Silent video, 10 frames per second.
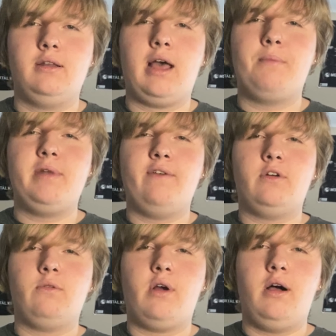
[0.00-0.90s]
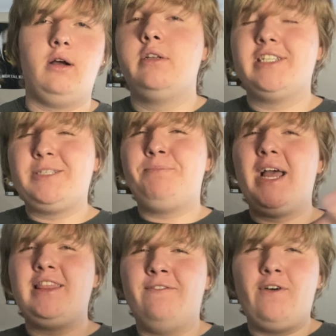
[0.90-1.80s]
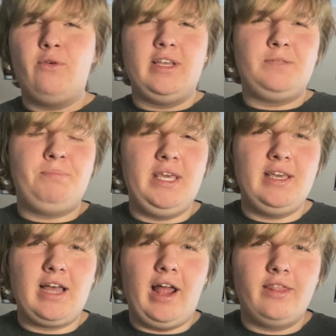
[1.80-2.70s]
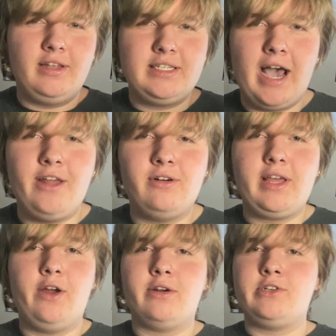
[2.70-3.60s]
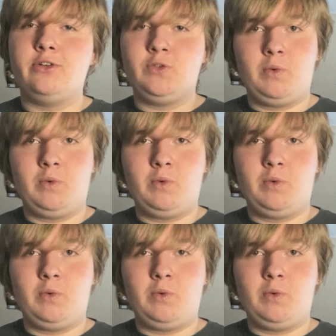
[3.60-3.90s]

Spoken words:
I'm never wrong. Despite the focus being on the title characters,